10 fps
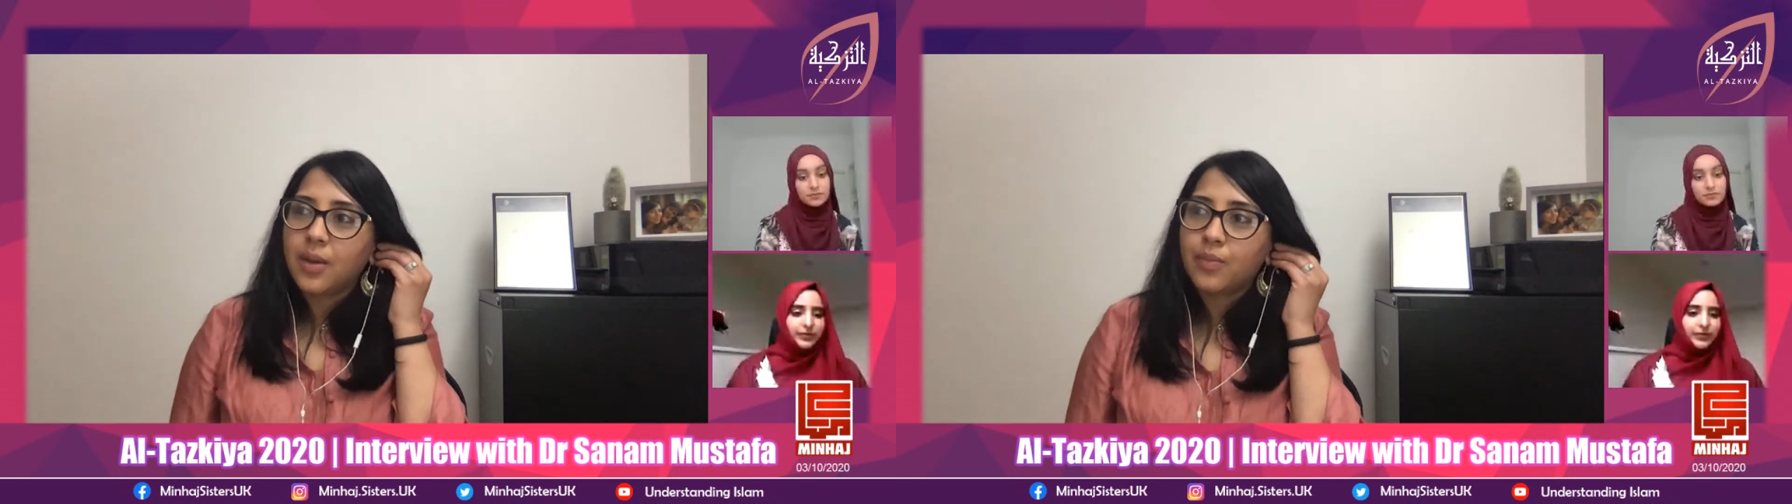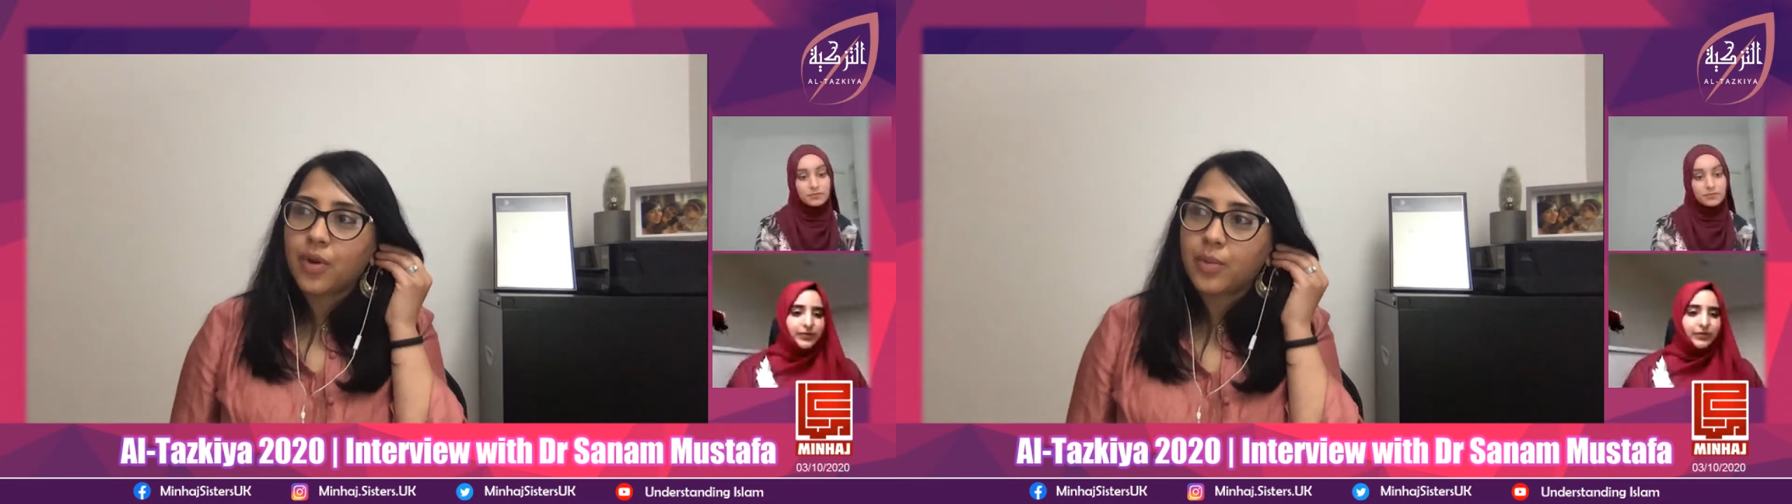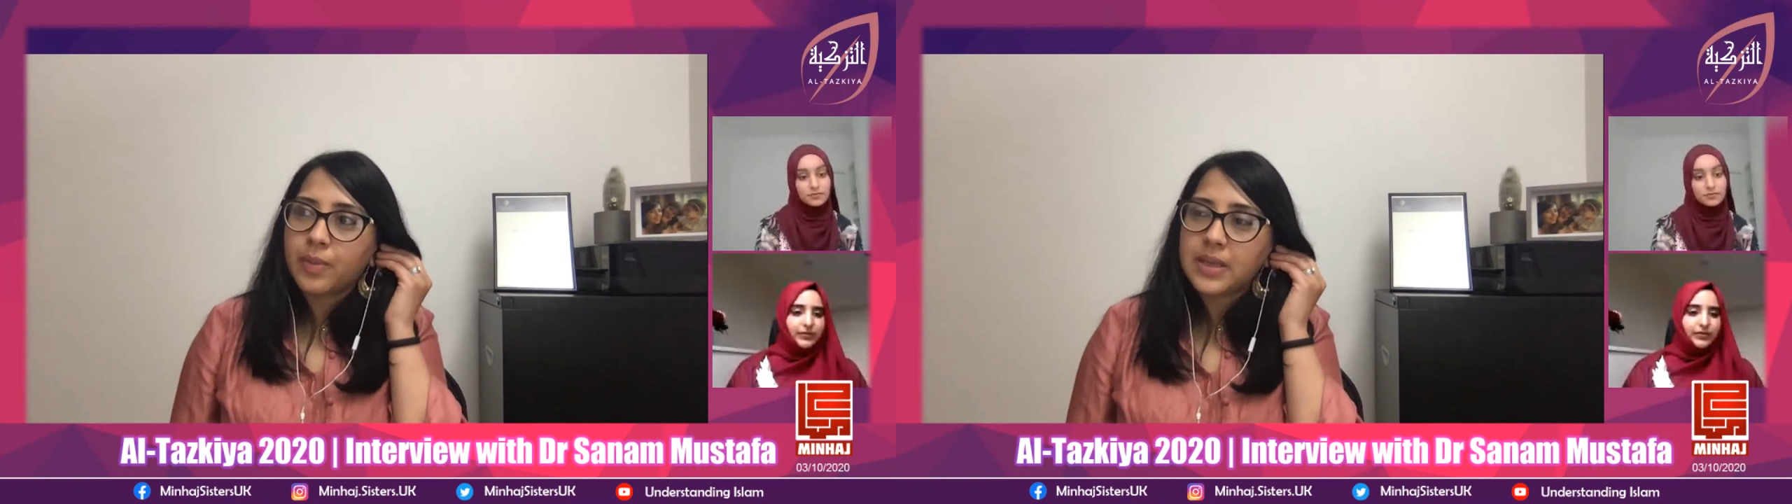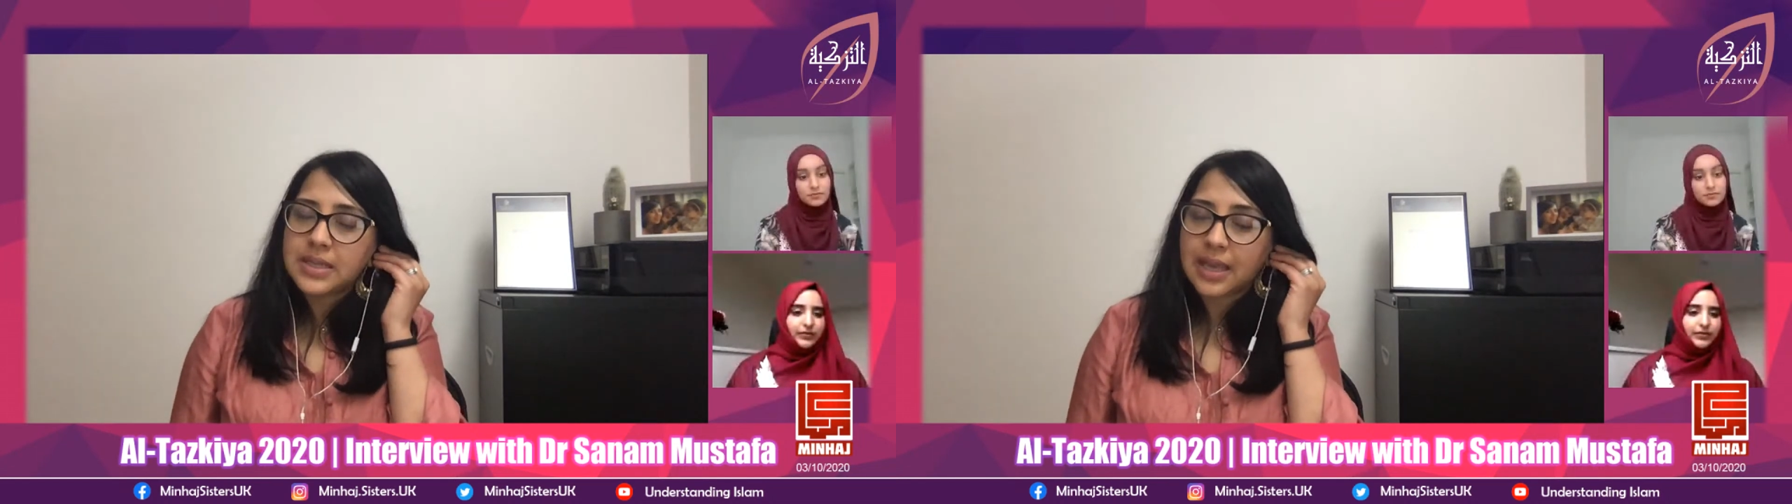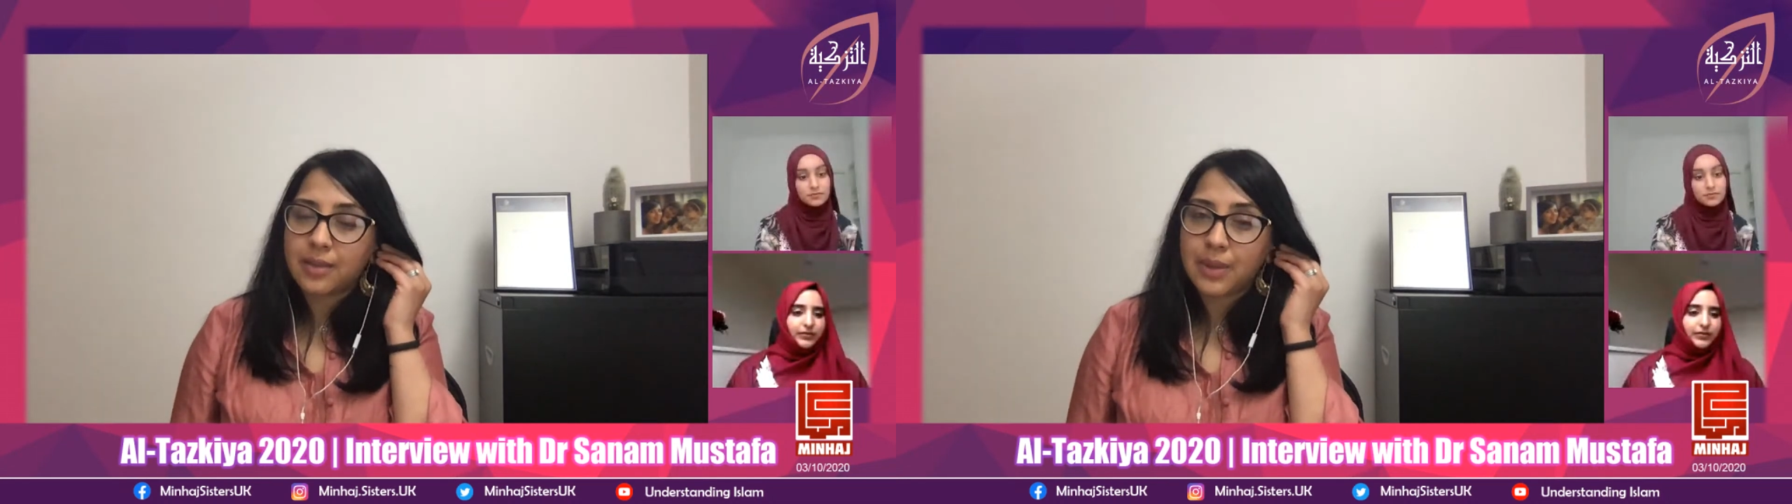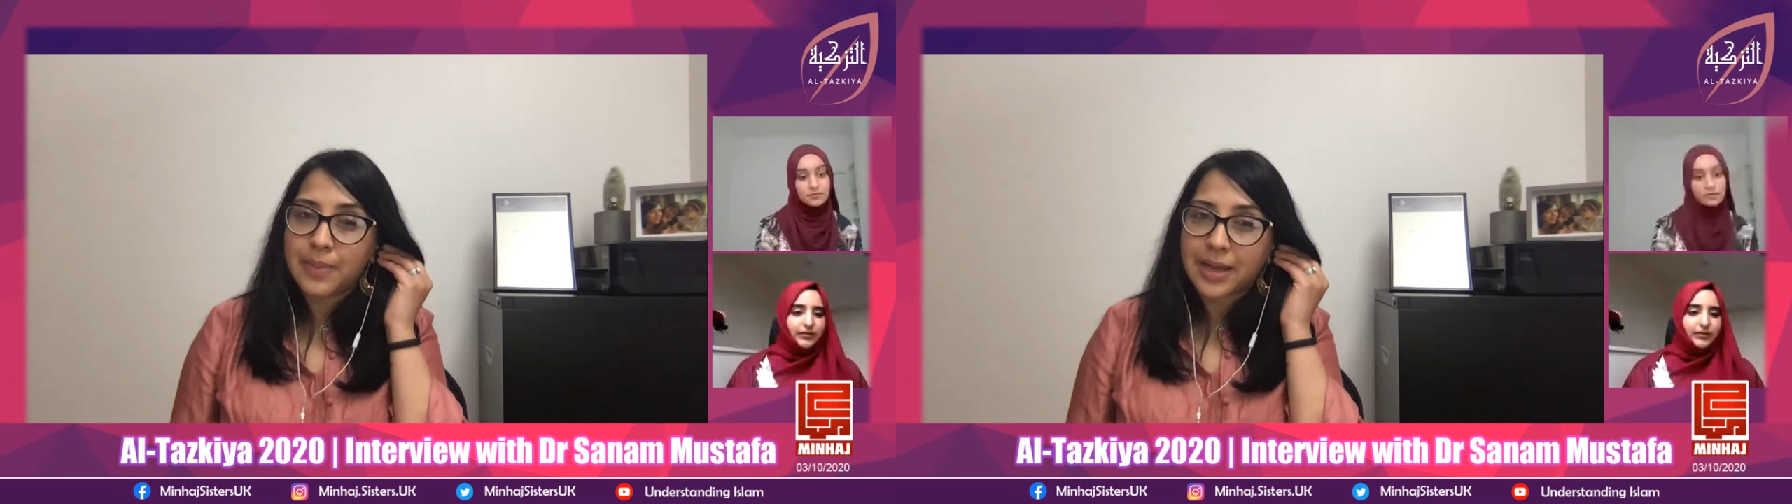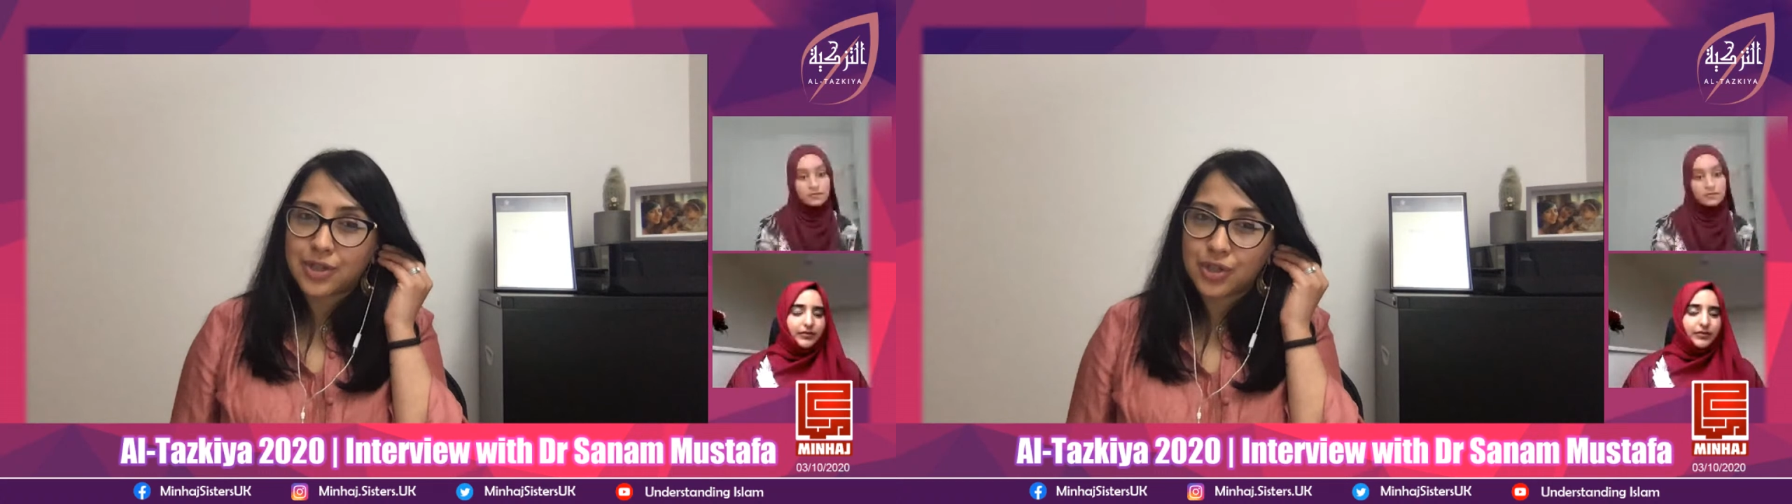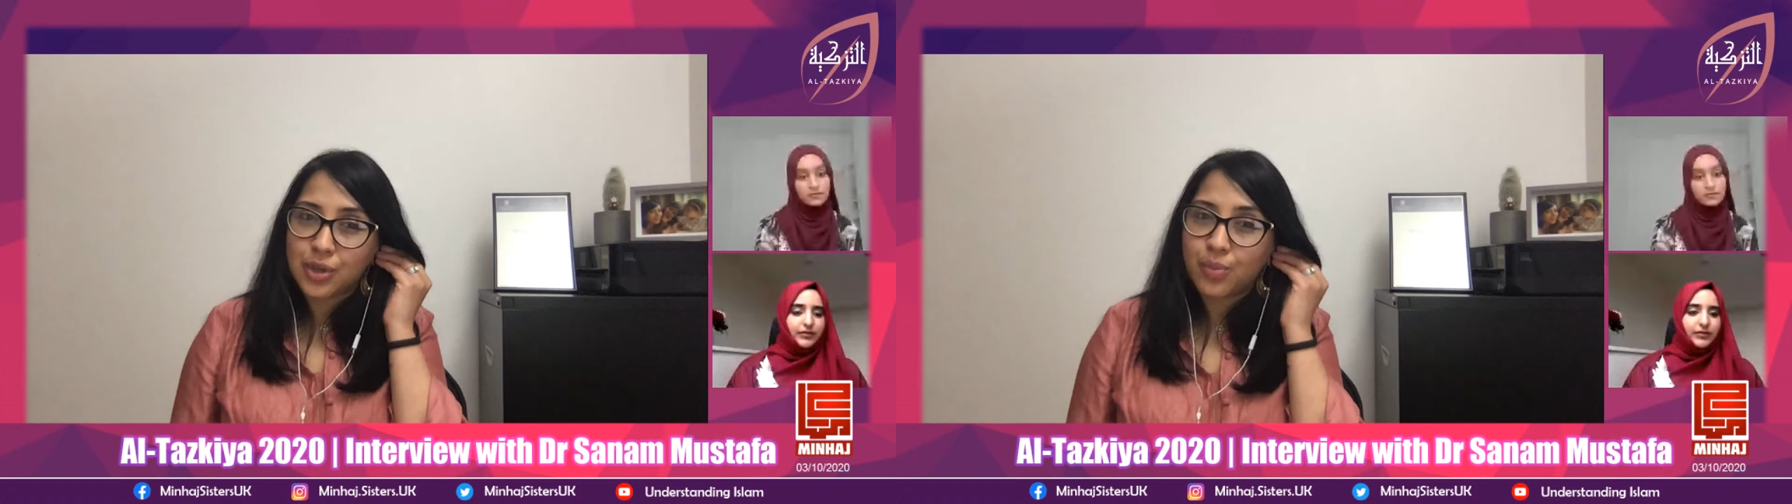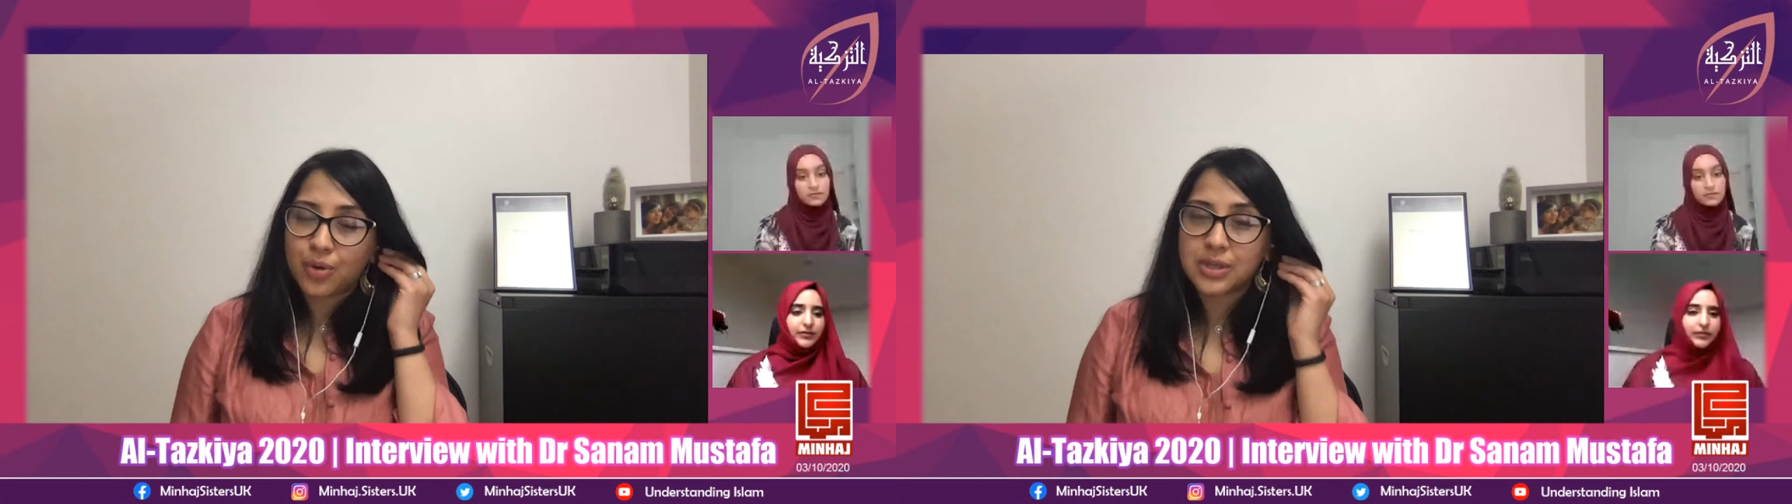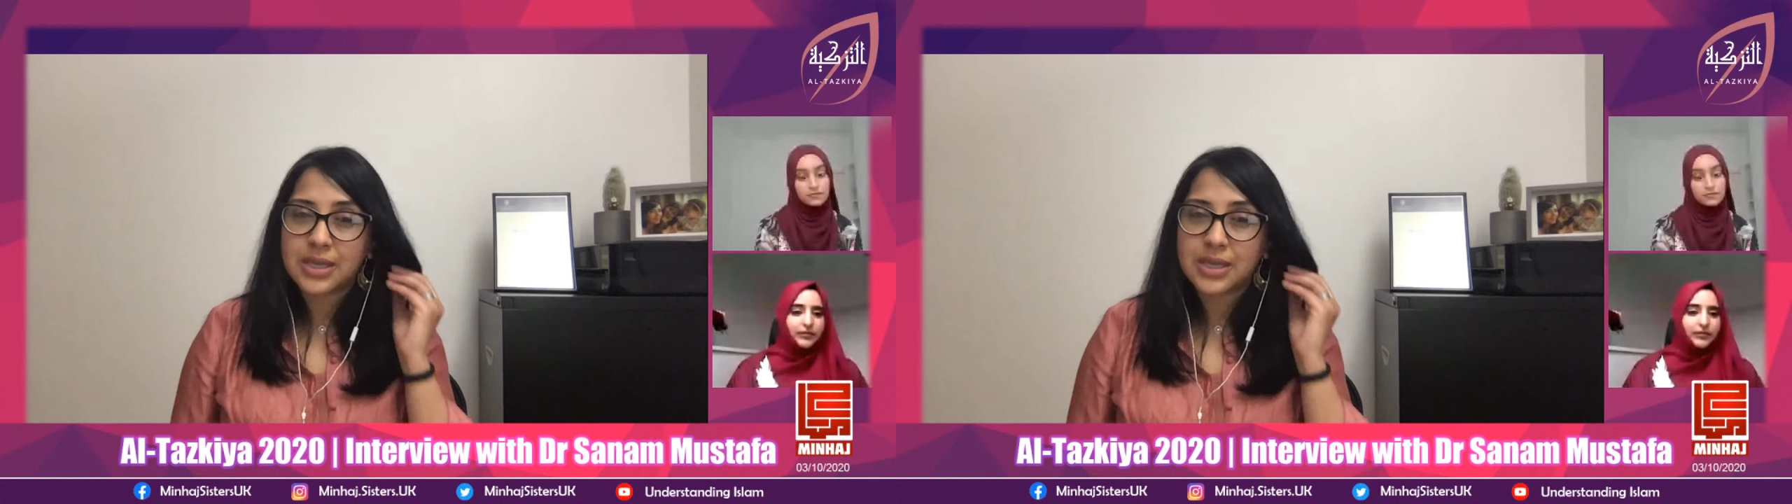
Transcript: probably taking me back to newborn